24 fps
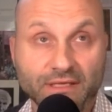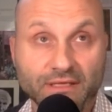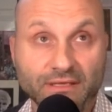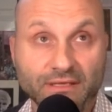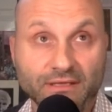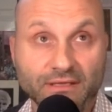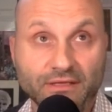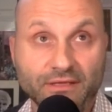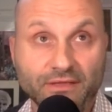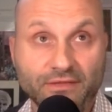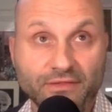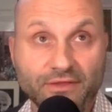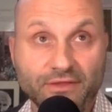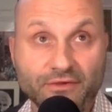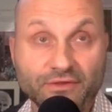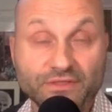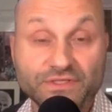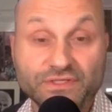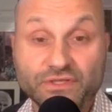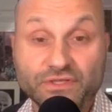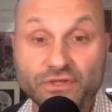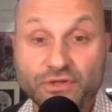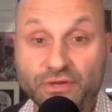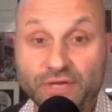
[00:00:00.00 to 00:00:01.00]
uh, there are
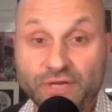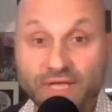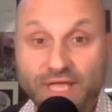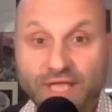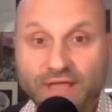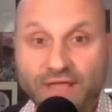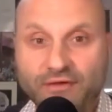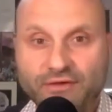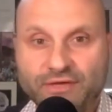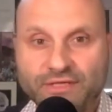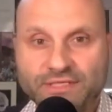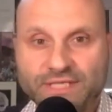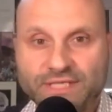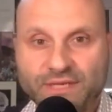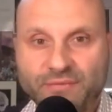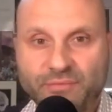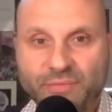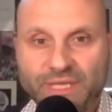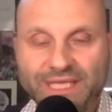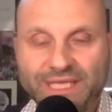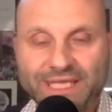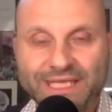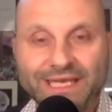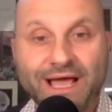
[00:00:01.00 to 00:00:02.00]
certain areas that are
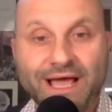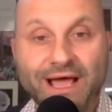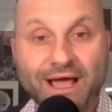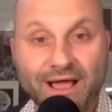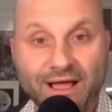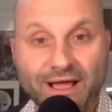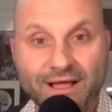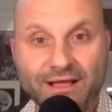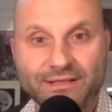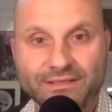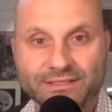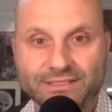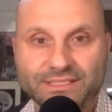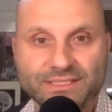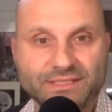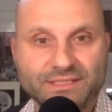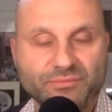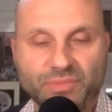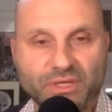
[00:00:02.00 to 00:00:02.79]
being enhanced